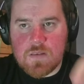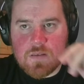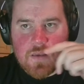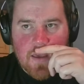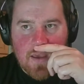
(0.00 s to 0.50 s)

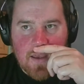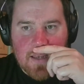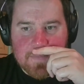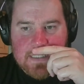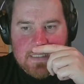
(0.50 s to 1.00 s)

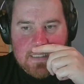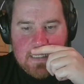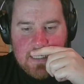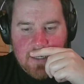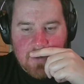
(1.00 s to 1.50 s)
Let me see
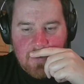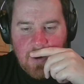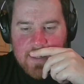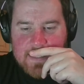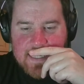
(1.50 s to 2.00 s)
here. Oh,
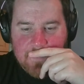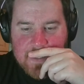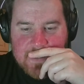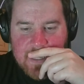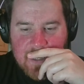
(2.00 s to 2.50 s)
I had a tag
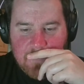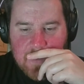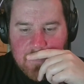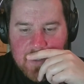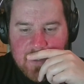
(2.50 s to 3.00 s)
match in my
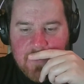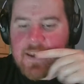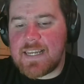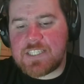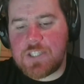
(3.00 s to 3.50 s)
mind there.
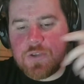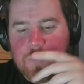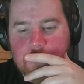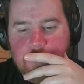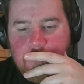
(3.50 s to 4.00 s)
Let's
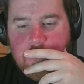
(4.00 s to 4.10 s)
do.